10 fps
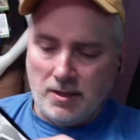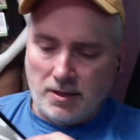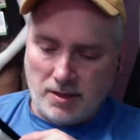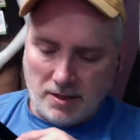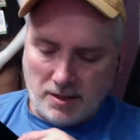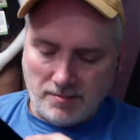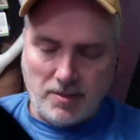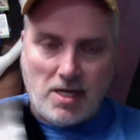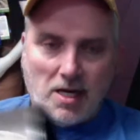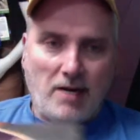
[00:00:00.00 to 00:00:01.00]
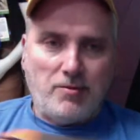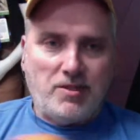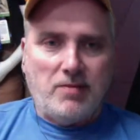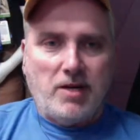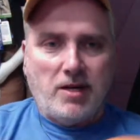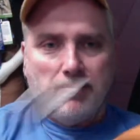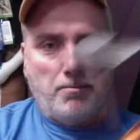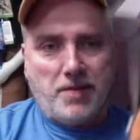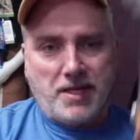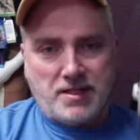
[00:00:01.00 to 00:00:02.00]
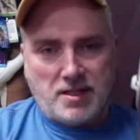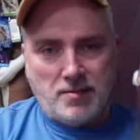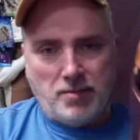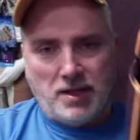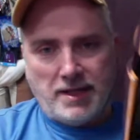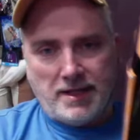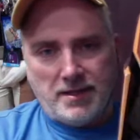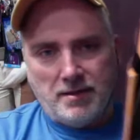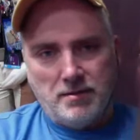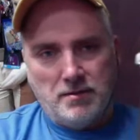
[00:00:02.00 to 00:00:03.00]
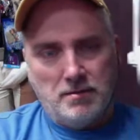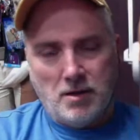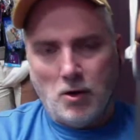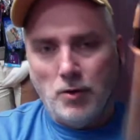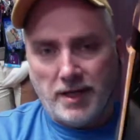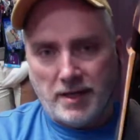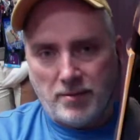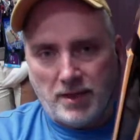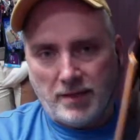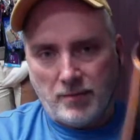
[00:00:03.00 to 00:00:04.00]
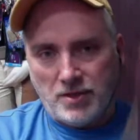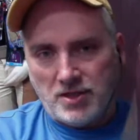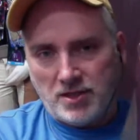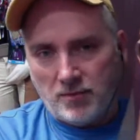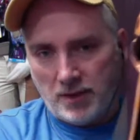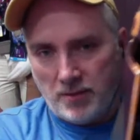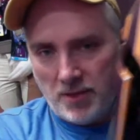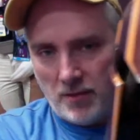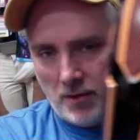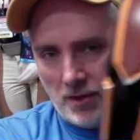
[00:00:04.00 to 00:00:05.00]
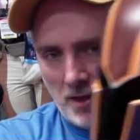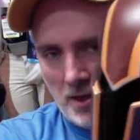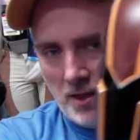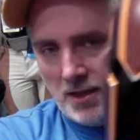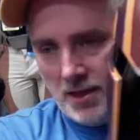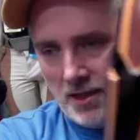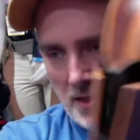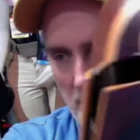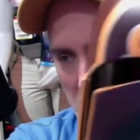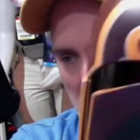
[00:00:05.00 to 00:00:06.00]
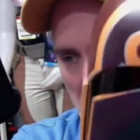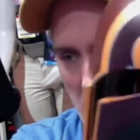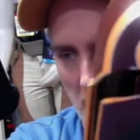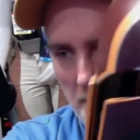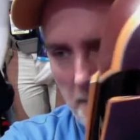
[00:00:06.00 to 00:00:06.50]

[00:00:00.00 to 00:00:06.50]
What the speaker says: I would say my biggest only complaint, which isn't a really big one, is the